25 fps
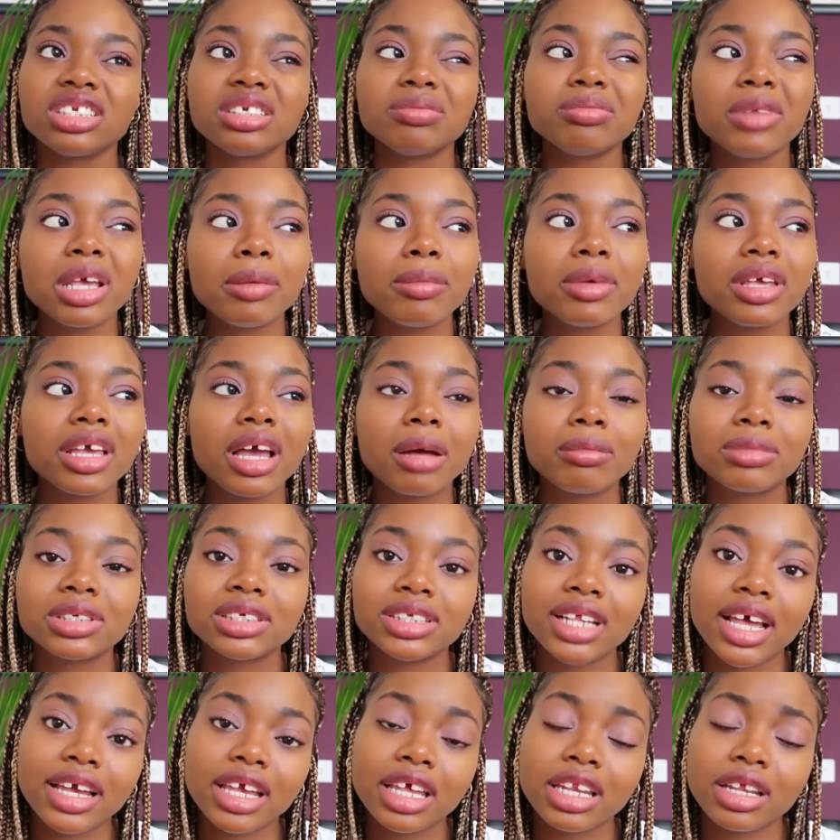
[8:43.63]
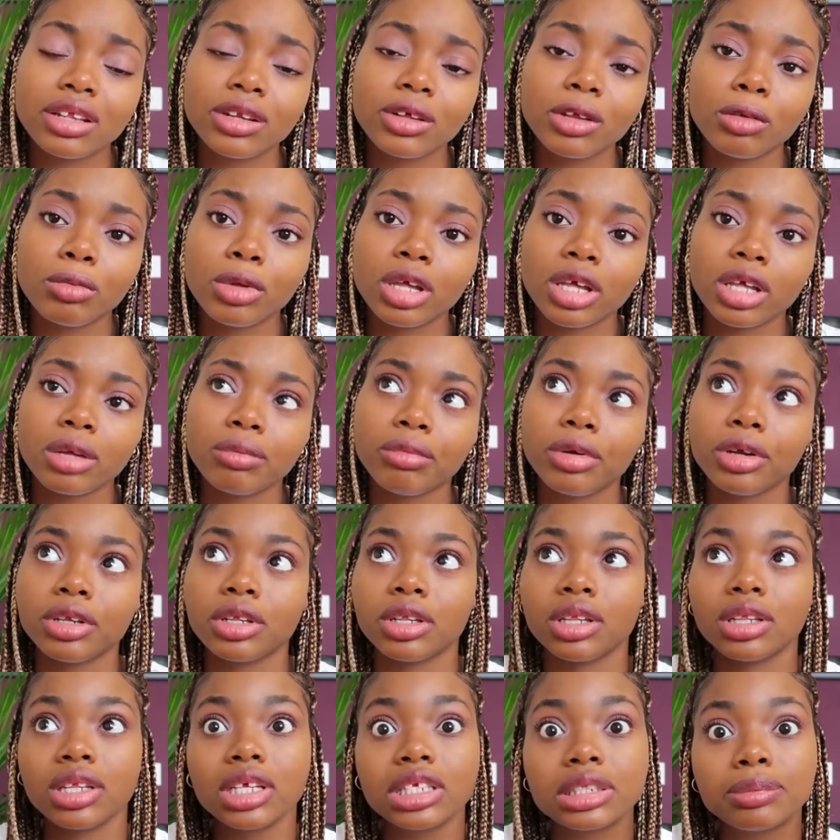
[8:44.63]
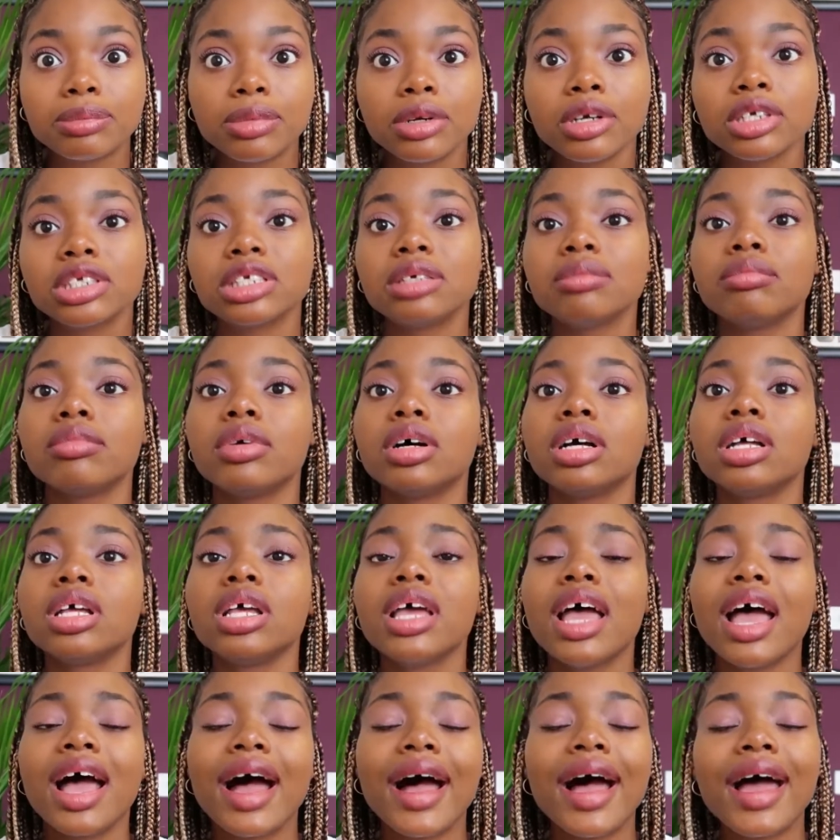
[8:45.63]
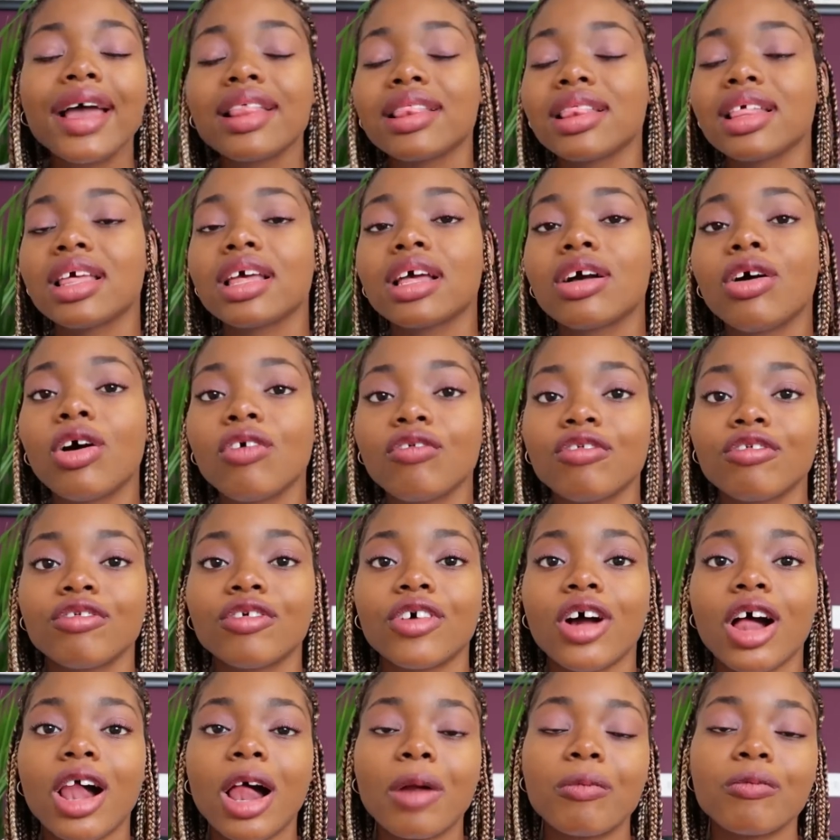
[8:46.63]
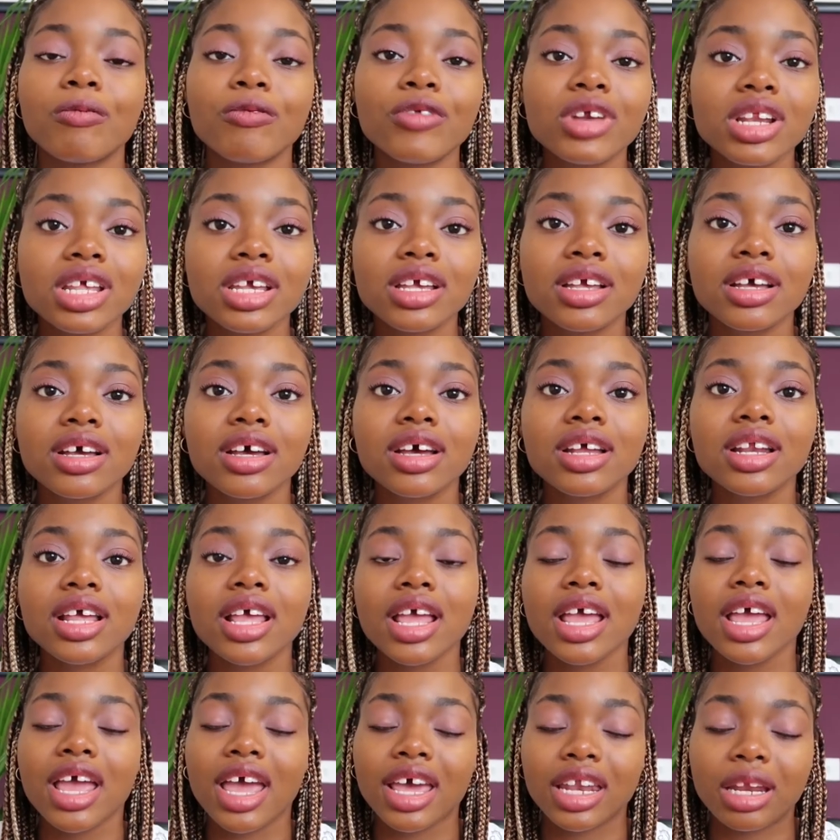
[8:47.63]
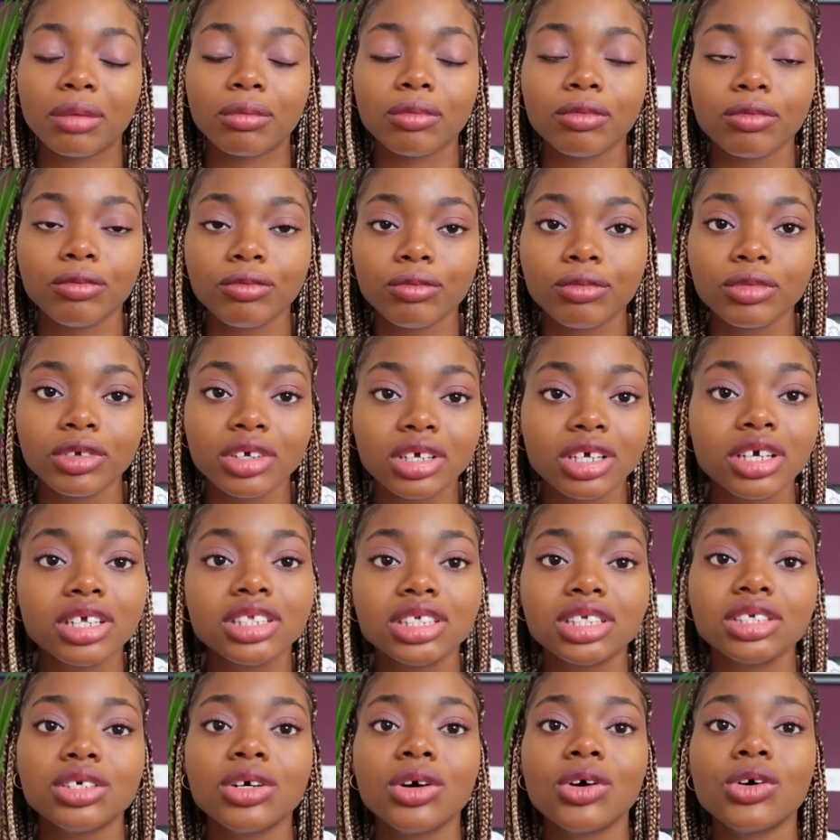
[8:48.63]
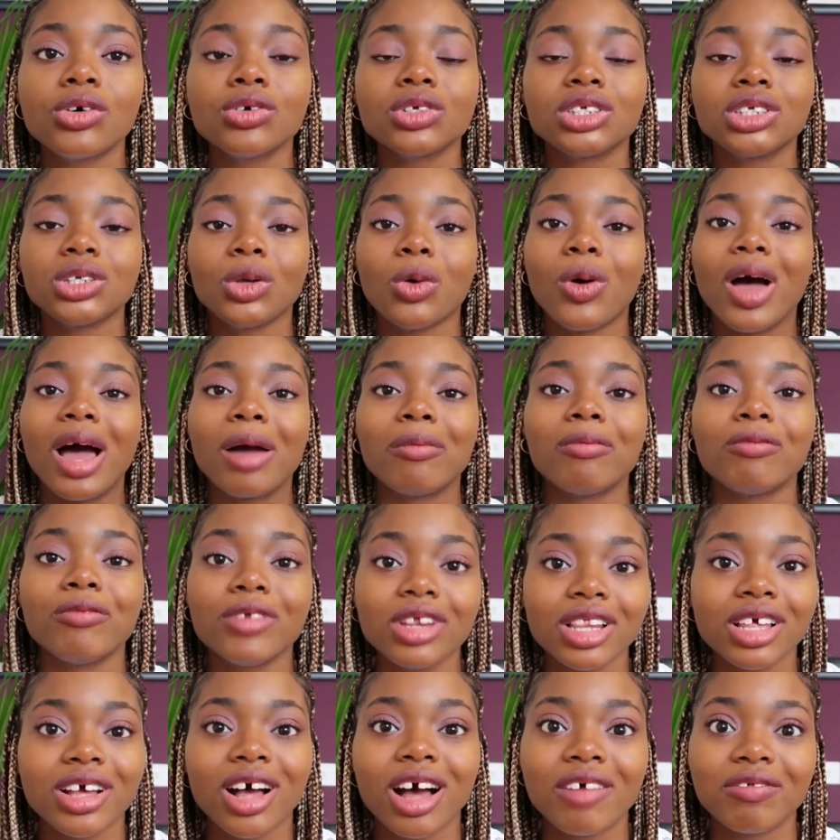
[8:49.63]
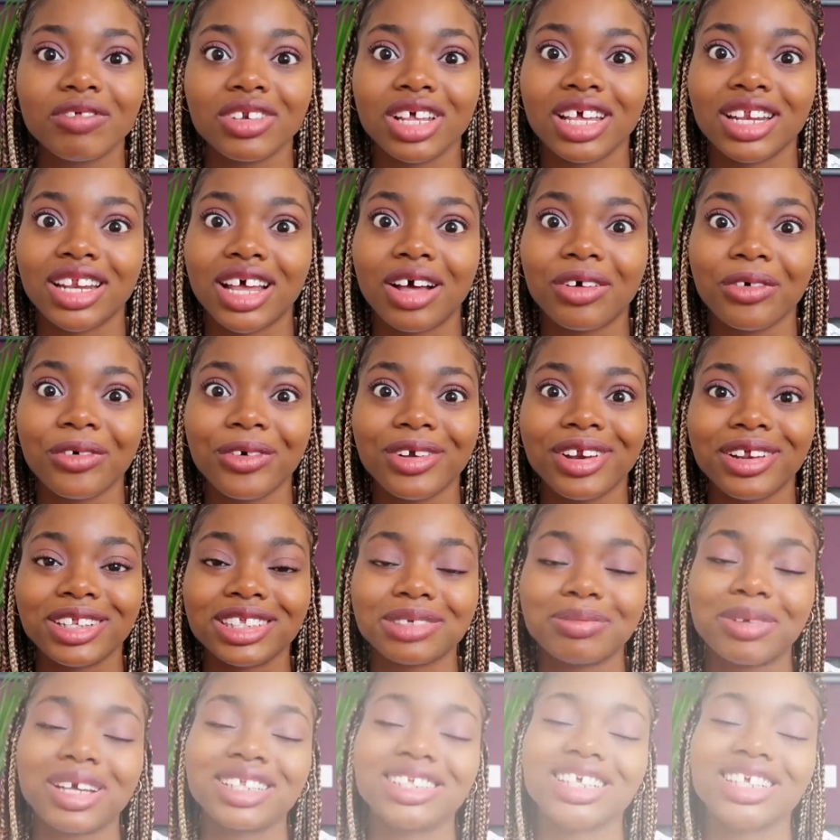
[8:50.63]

Maybe I'm slacking a little bit compared to this person, but I think overall I'm really good and I'm good to go. So I'm really confident now going into my